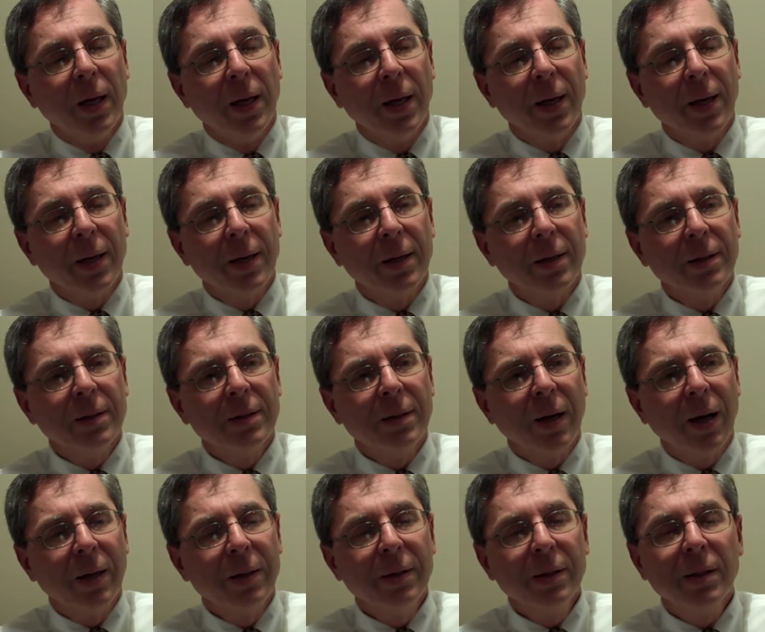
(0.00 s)
and
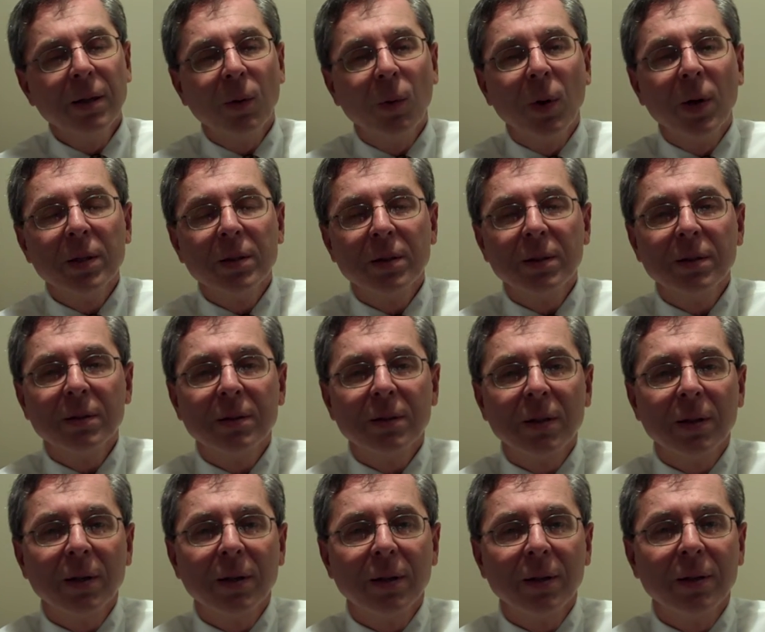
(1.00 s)
I think it wasn't
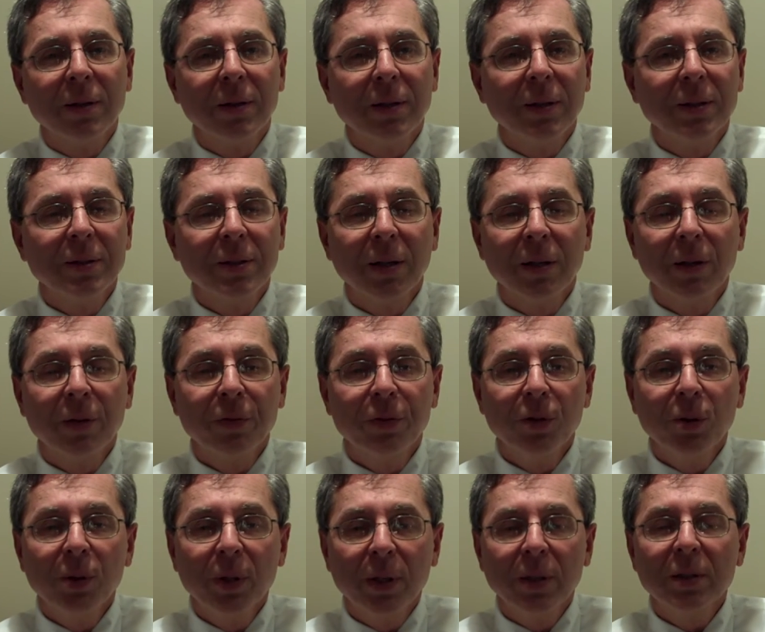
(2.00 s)
until a
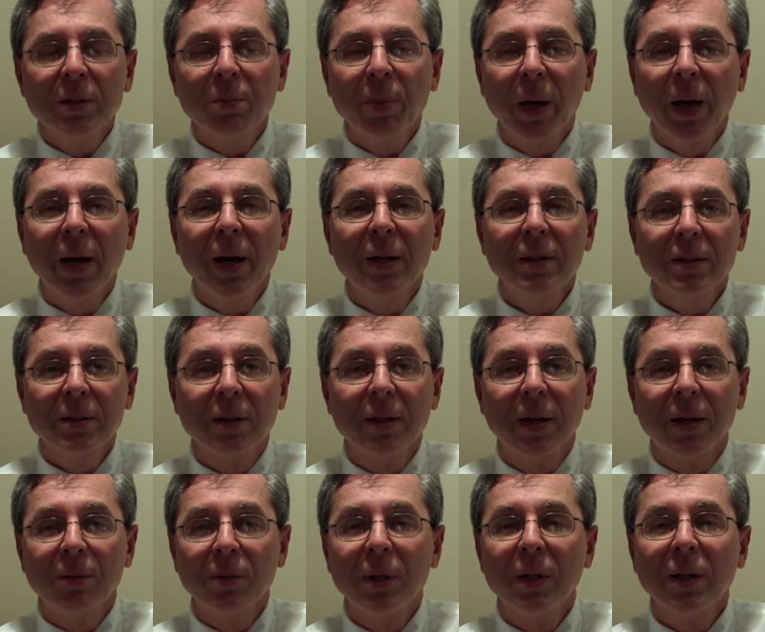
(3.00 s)
few years passed that
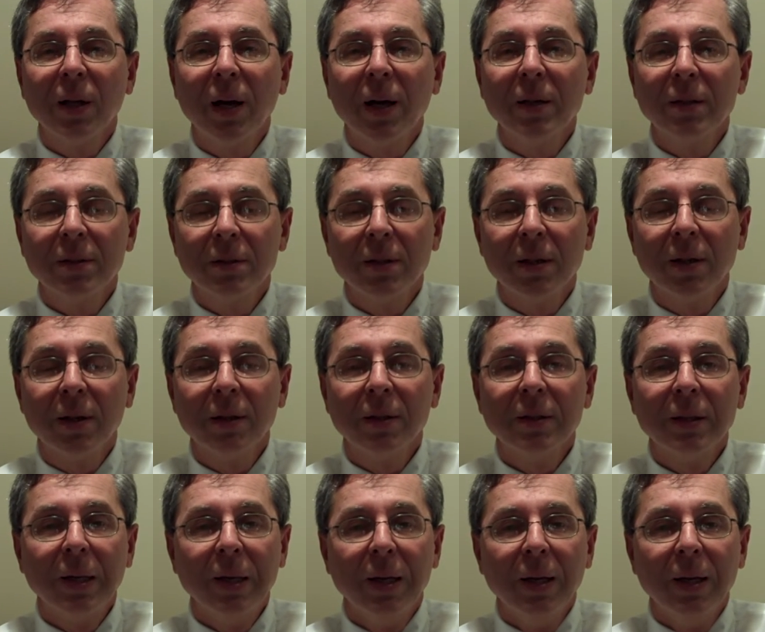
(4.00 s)
I realized that